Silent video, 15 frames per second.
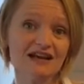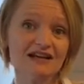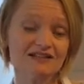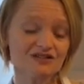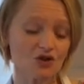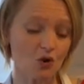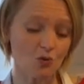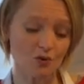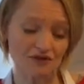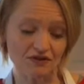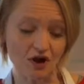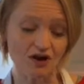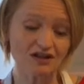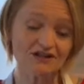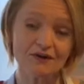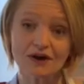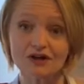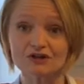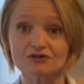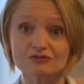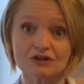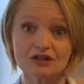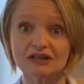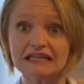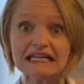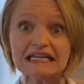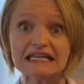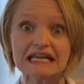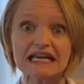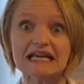So with all of our
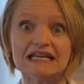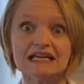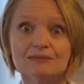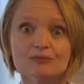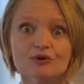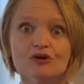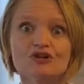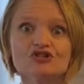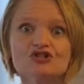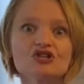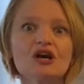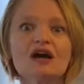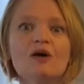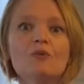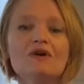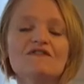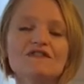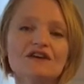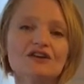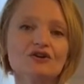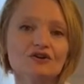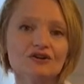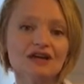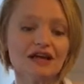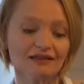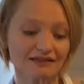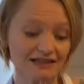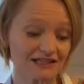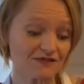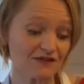clean eating push, we figured,
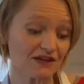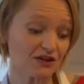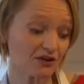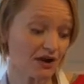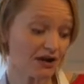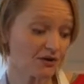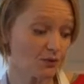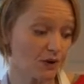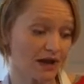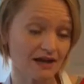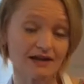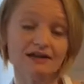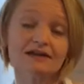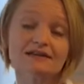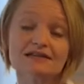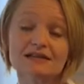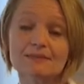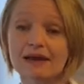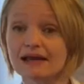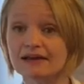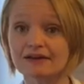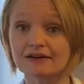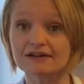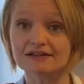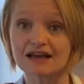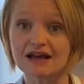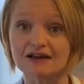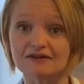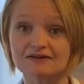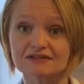let's figure out a way to make it
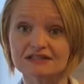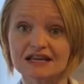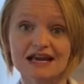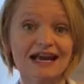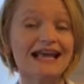ourselves.